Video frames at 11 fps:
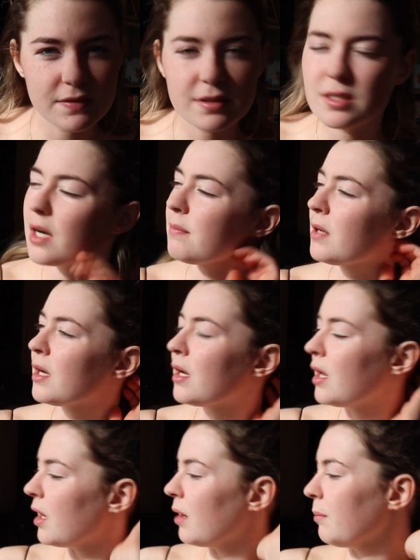of the time,
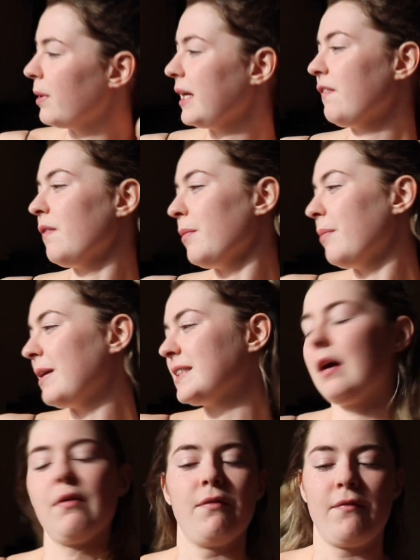but I give it my best
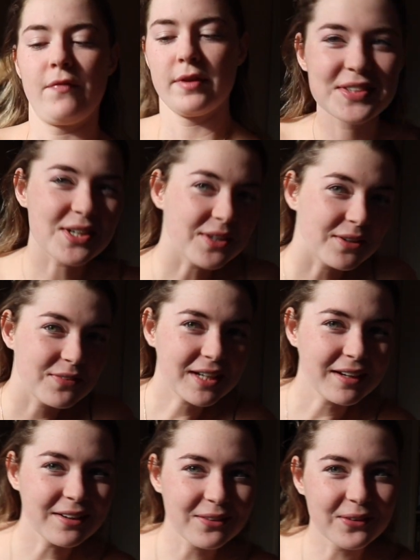go. So I'm gonna be
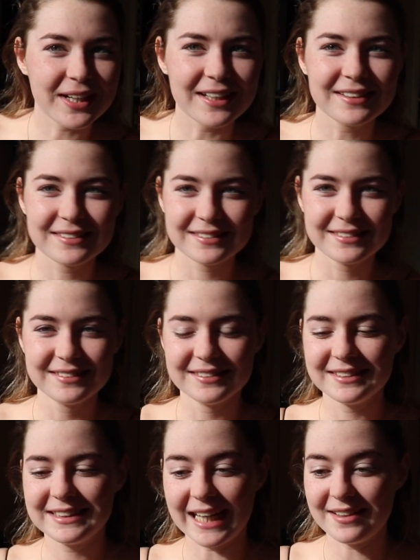kind of looking
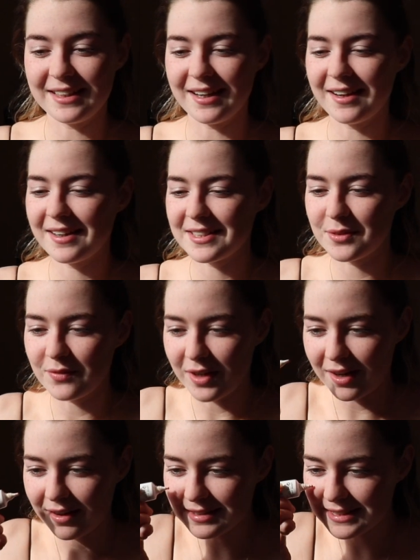down here because my
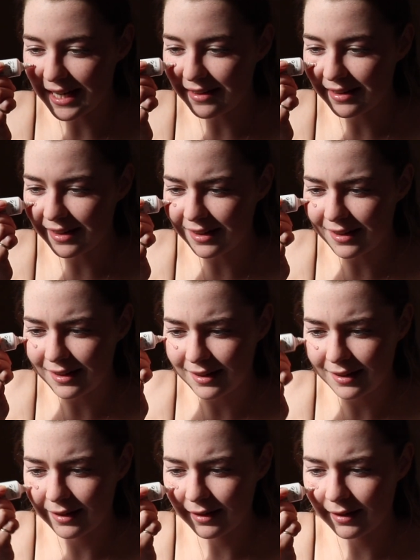mirror is down here,
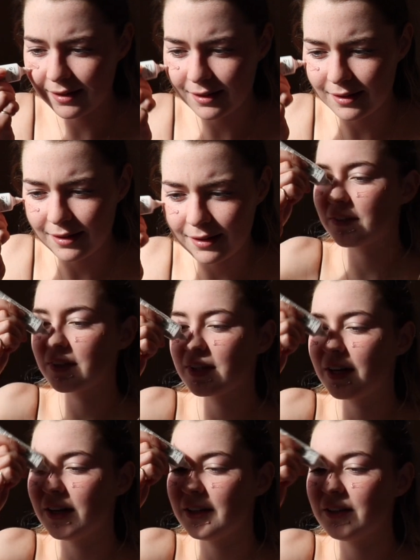
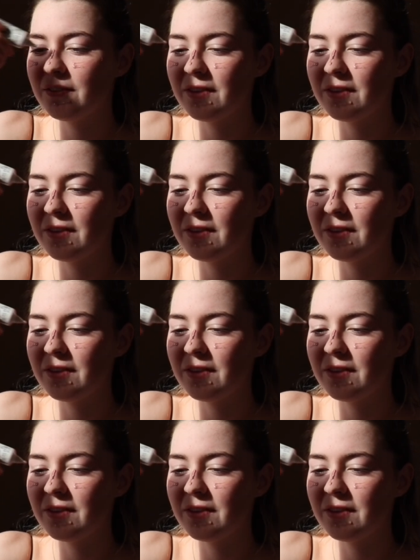kind of